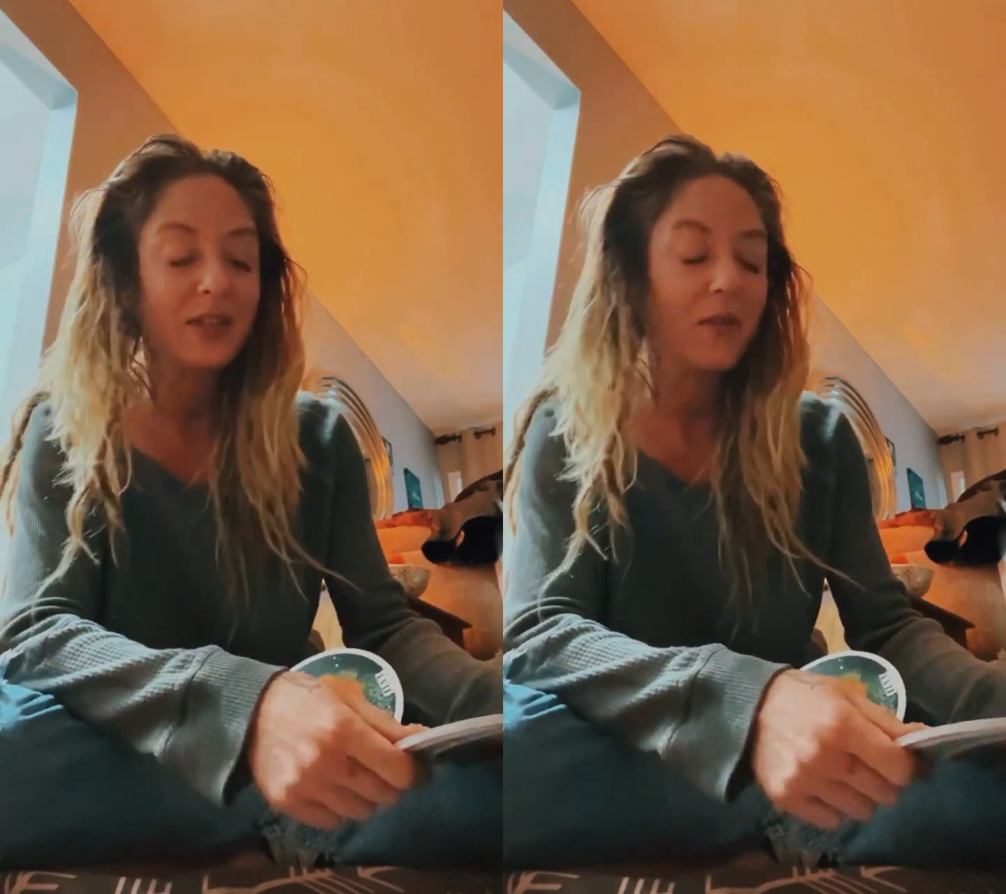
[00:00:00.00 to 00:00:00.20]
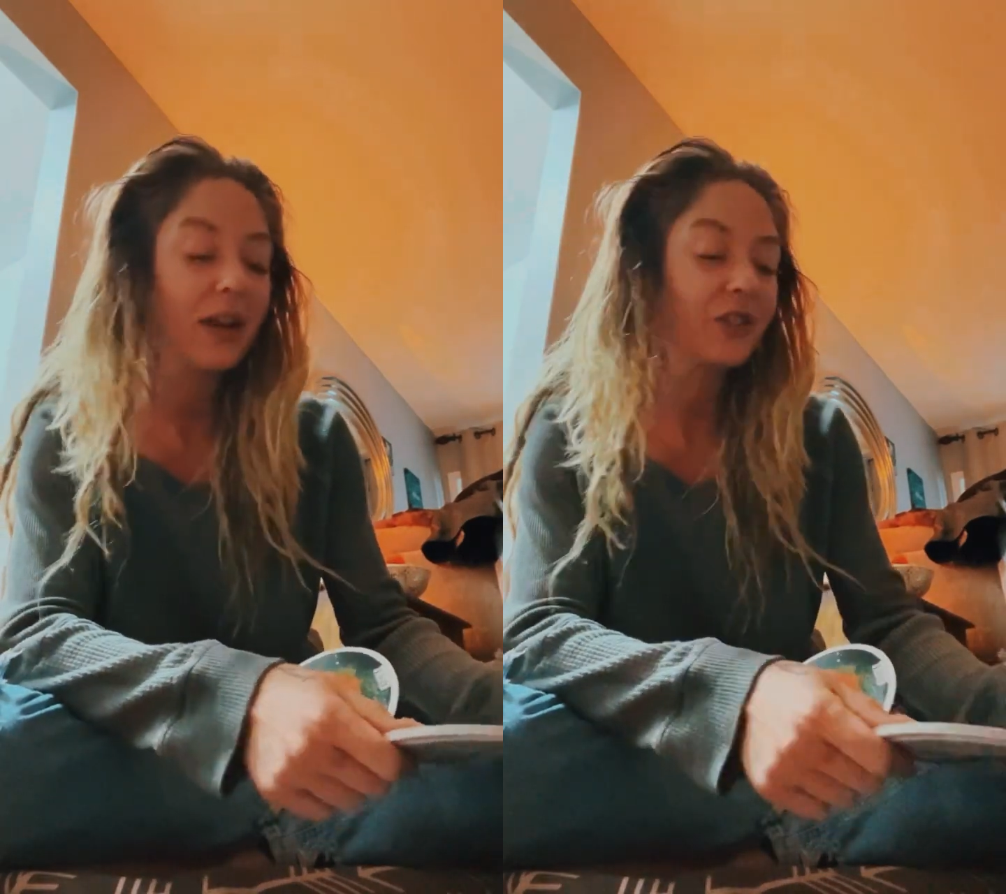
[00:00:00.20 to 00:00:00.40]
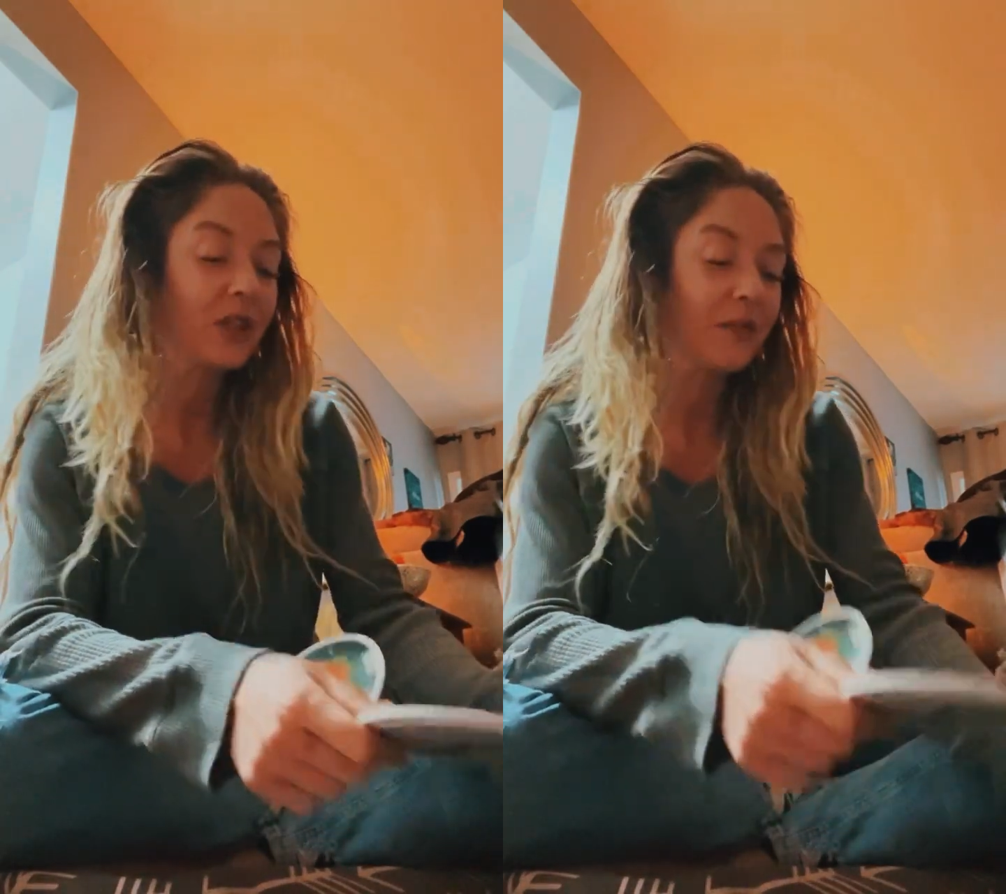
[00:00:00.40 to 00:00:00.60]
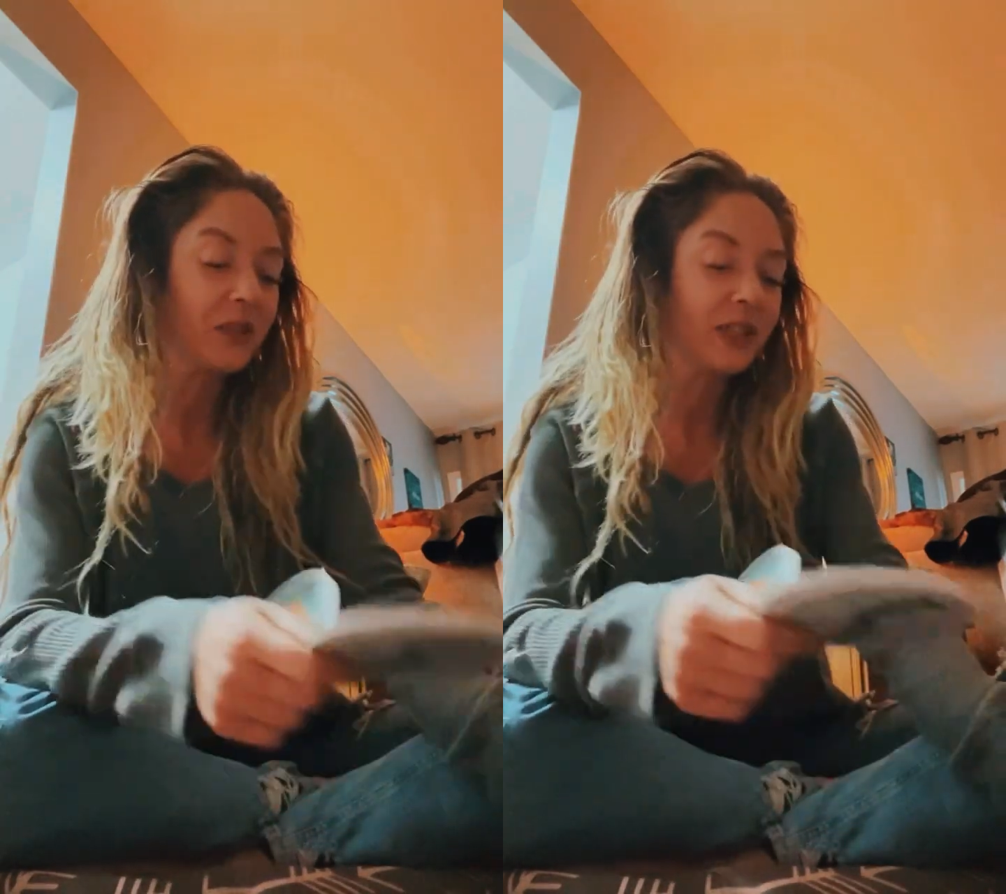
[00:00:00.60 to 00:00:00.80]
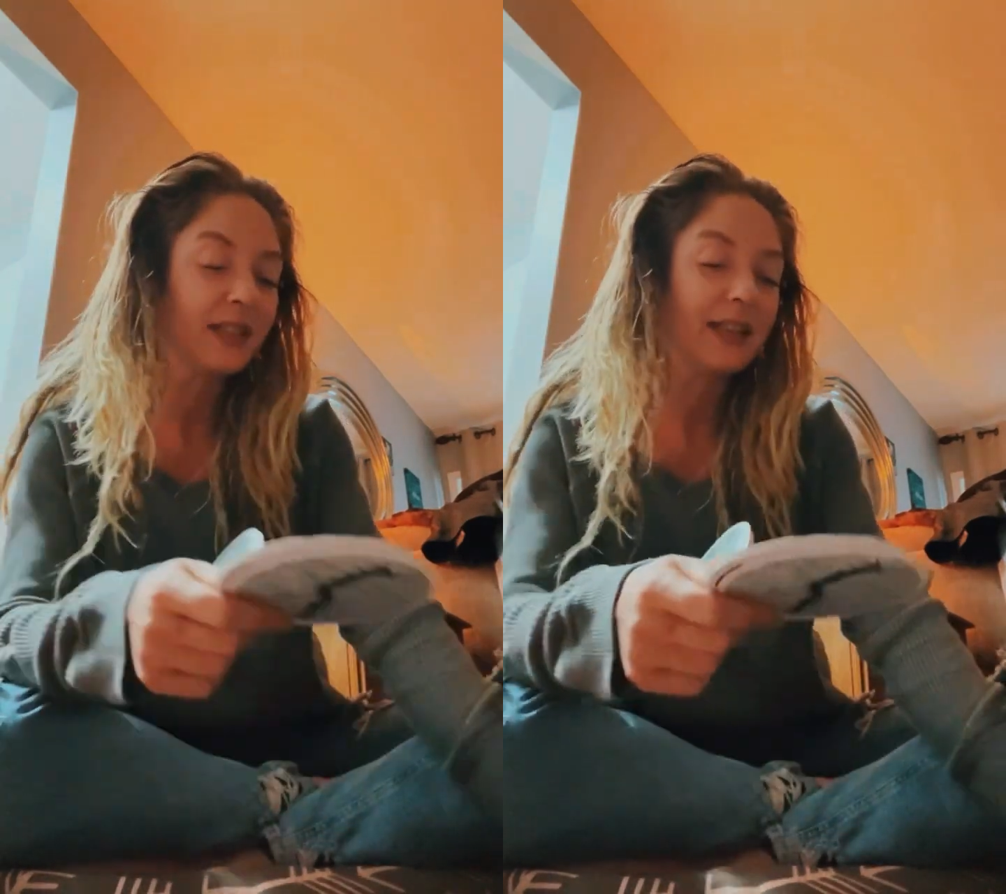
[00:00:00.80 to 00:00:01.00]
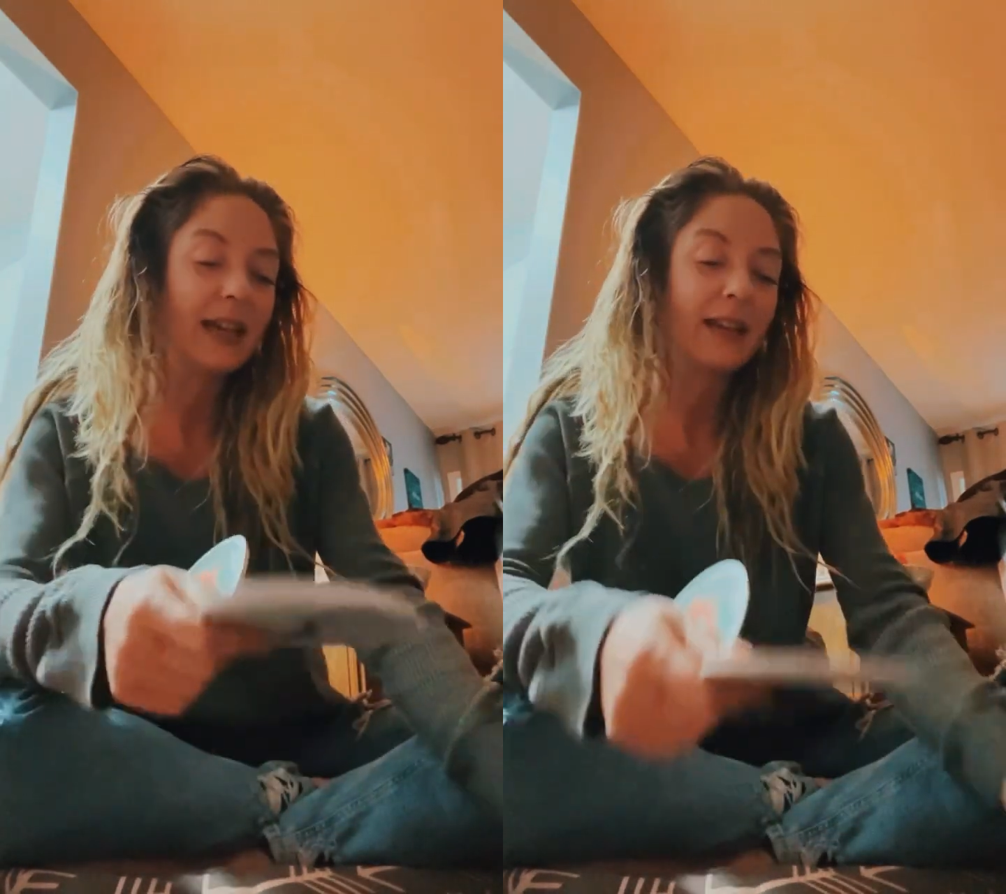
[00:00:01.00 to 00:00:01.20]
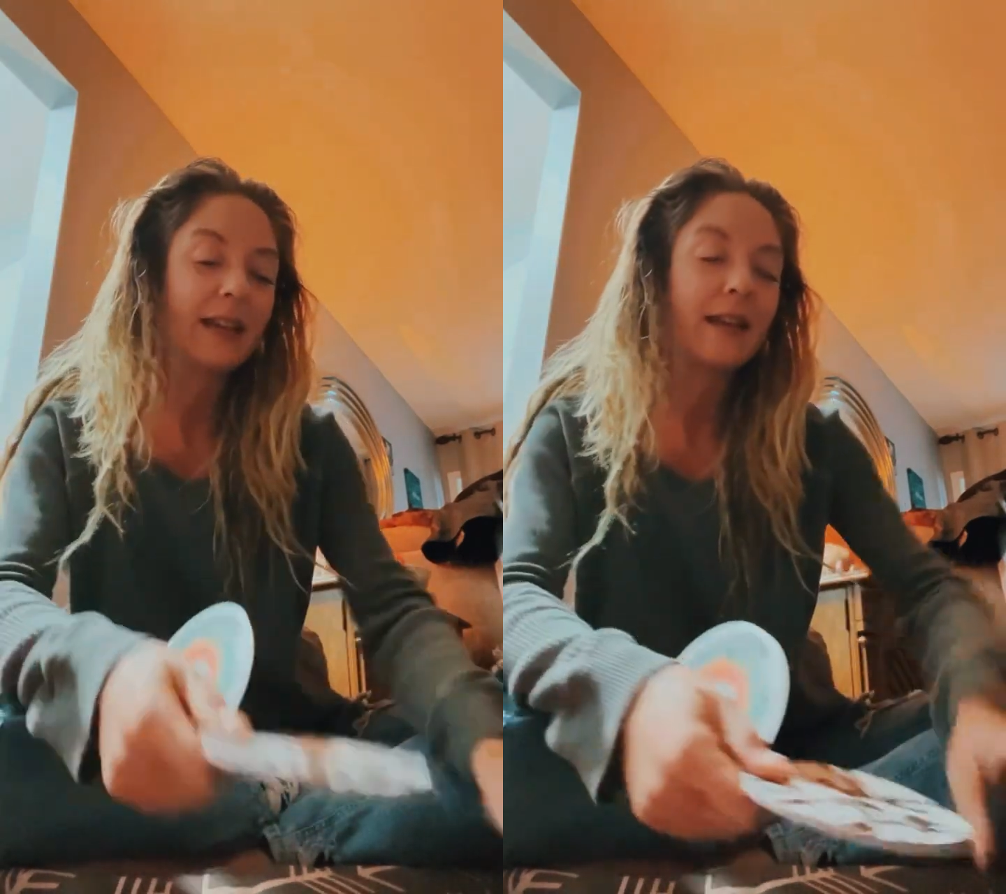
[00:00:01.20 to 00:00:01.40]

So I shuffled the deck